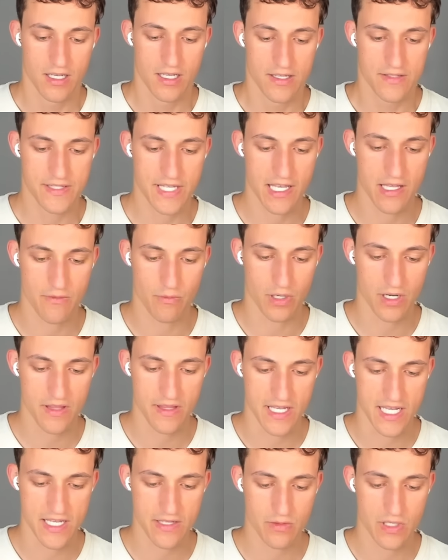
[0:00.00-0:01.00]
Let's hit one of
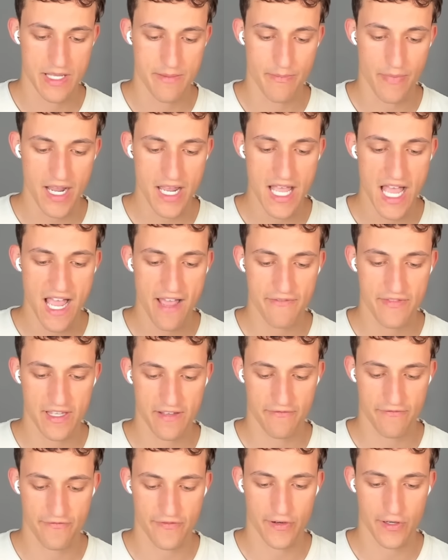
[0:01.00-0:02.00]
these. He might have the
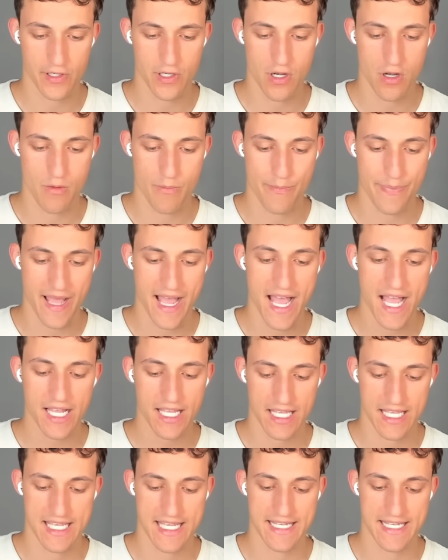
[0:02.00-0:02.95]
Inferno back.